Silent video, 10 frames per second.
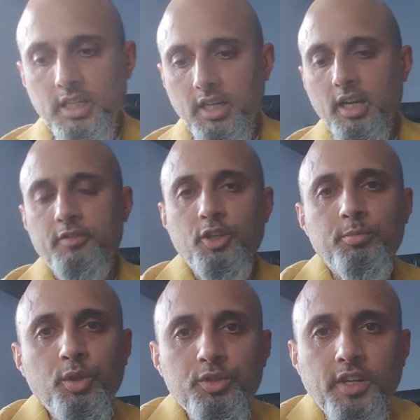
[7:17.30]
I've got a
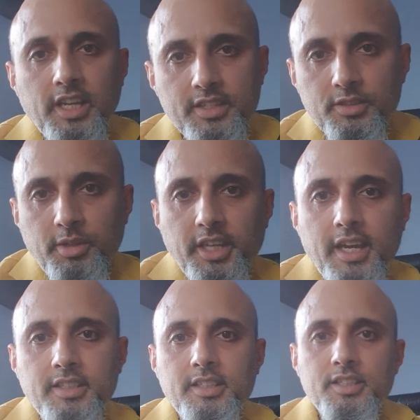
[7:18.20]
portrait lens on my
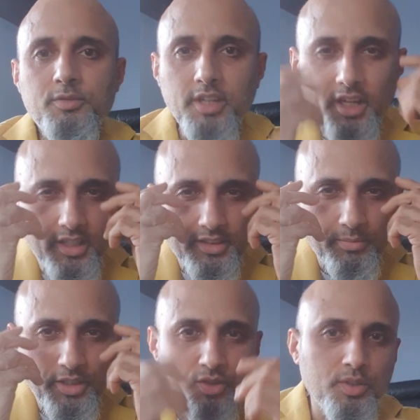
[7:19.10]
Canon, and it's really hard to
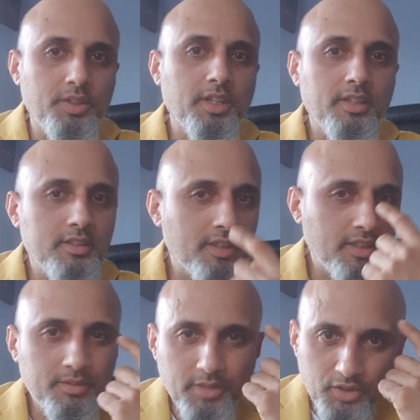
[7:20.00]
make sure, you know, to
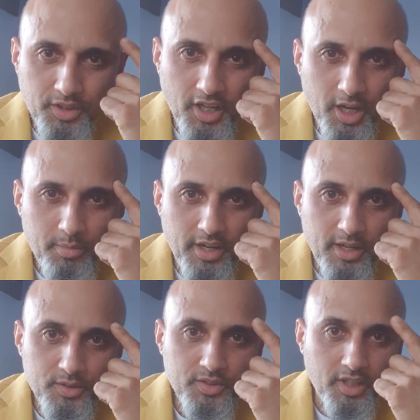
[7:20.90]
make sure the
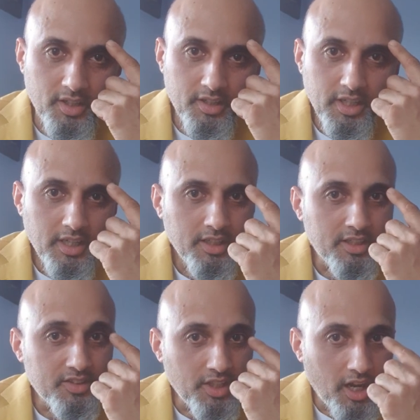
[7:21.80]
eyebrows are, you know,
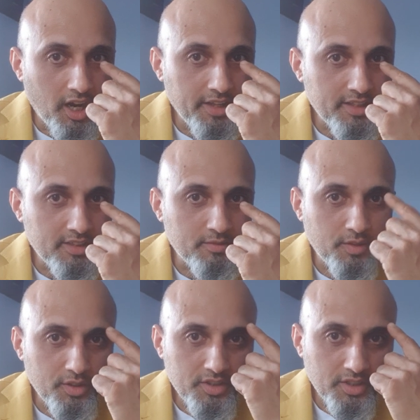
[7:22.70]
it's the eye that's in
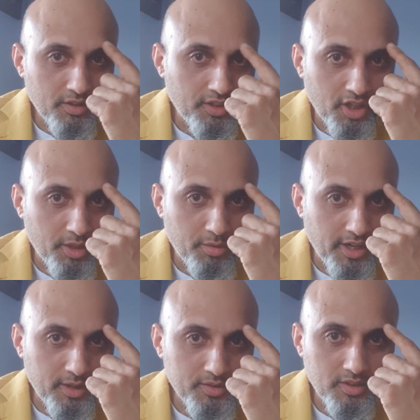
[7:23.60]
focus and not the
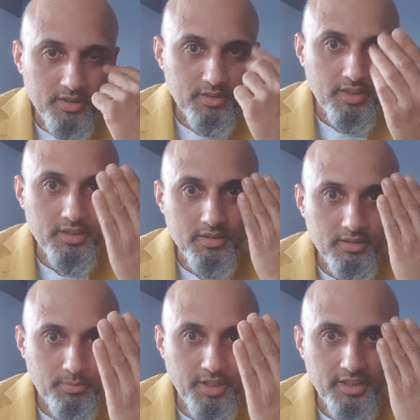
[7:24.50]
eyebrows, because there's
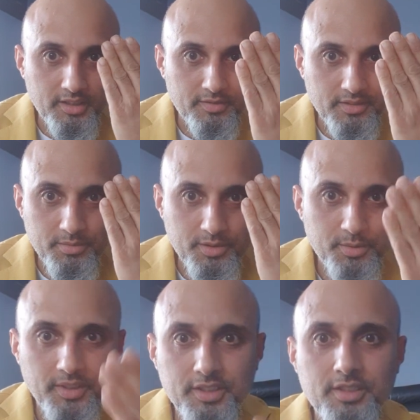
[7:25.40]
a big difference
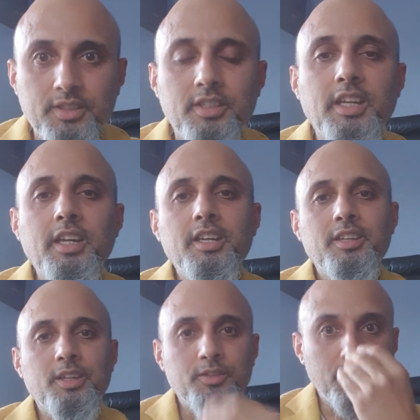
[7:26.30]
between the two.
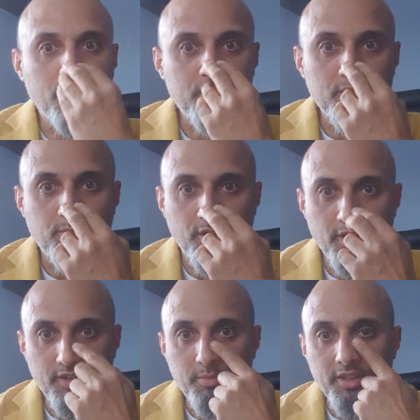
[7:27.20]
You know, the nose is
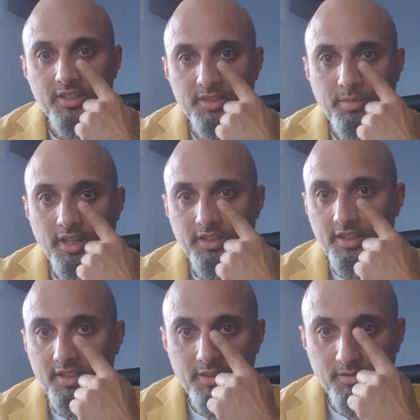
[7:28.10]
blurry, but this part of
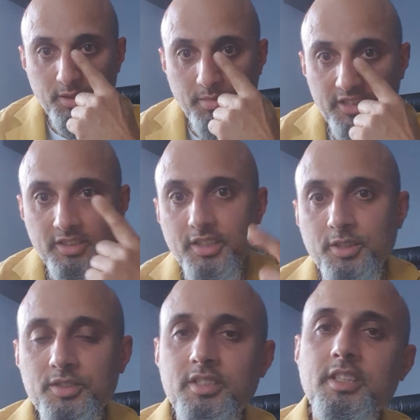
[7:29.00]
the base of the
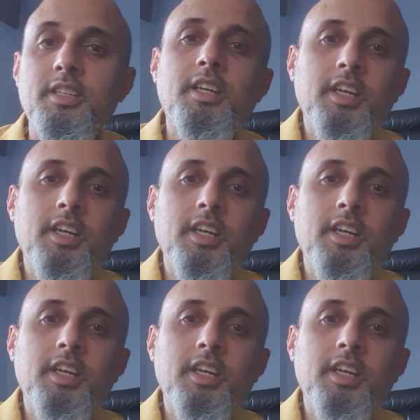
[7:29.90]
nose is in.